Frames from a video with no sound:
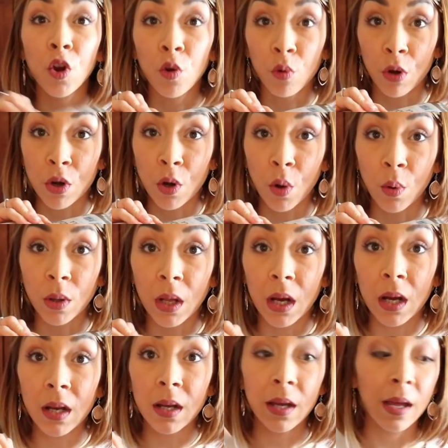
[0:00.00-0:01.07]

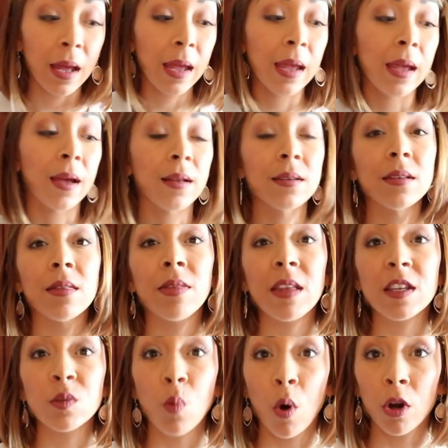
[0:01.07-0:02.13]
granola, and
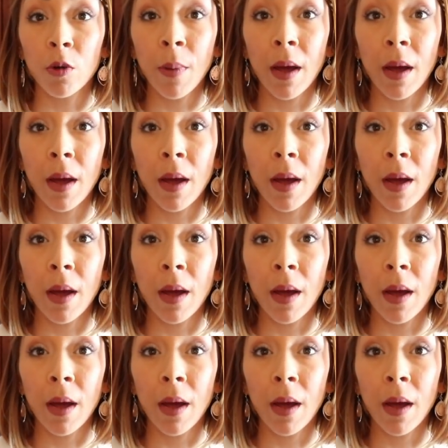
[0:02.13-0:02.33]
these water